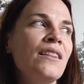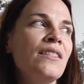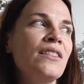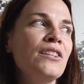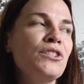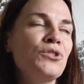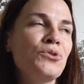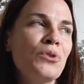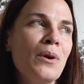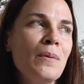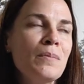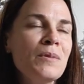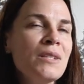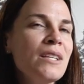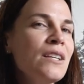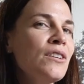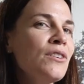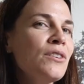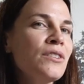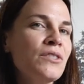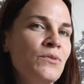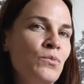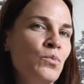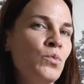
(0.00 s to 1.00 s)
the drum
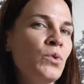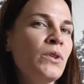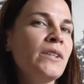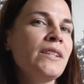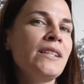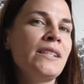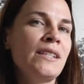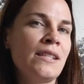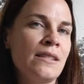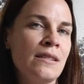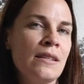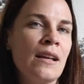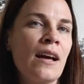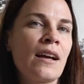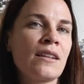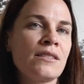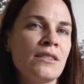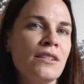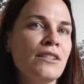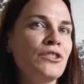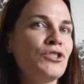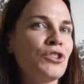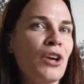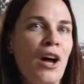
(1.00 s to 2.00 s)
sander really does an
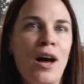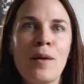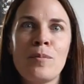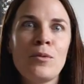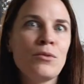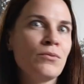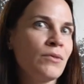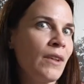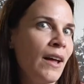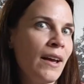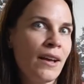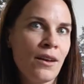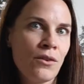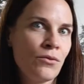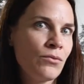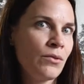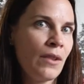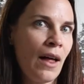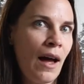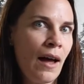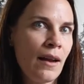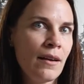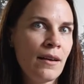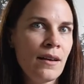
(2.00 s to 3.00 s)
excellent job of like
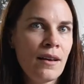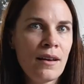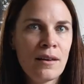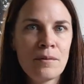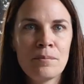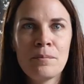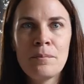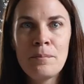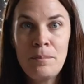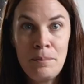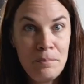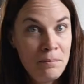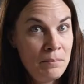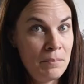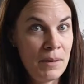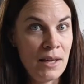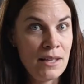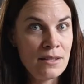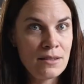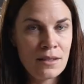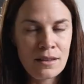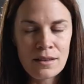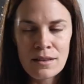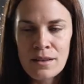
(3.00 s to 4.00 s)
flattening,
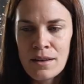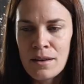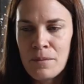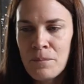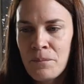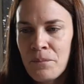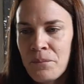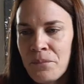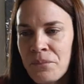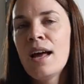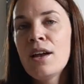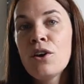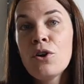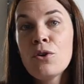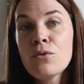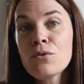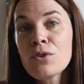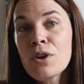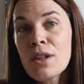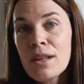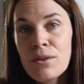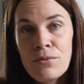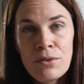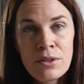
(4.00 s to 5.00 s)
basically. And
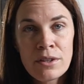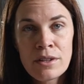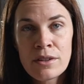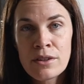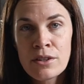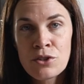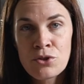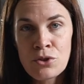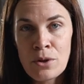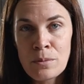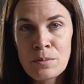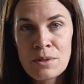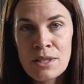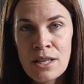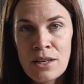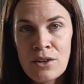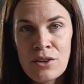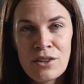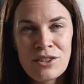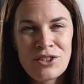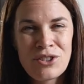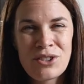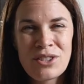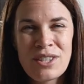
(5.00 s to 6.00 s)
overall, I feel that the drum
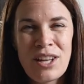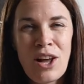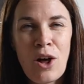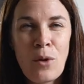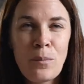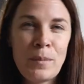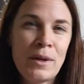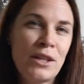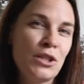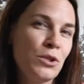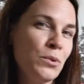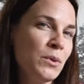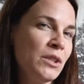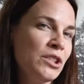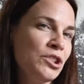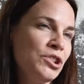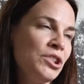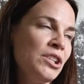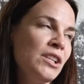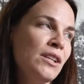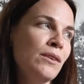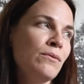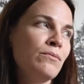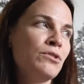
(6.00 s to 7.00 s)
sander has just helped me to
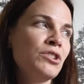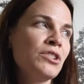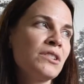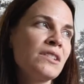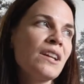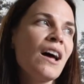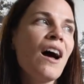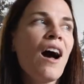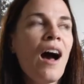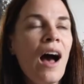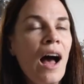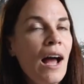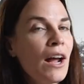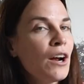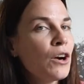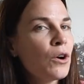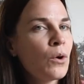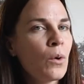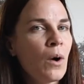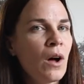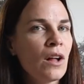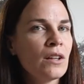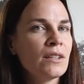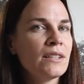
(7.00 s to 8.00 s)
achieve just a higher
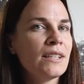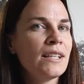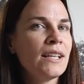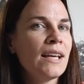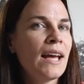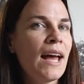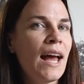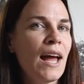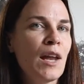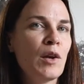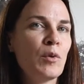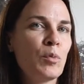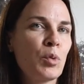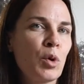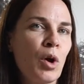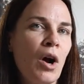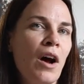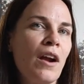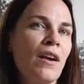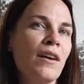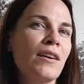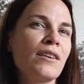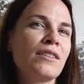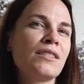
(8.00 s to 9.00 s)
quality end
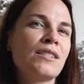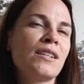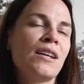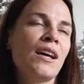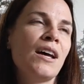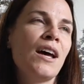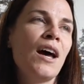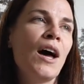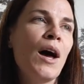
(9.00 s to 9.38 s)
product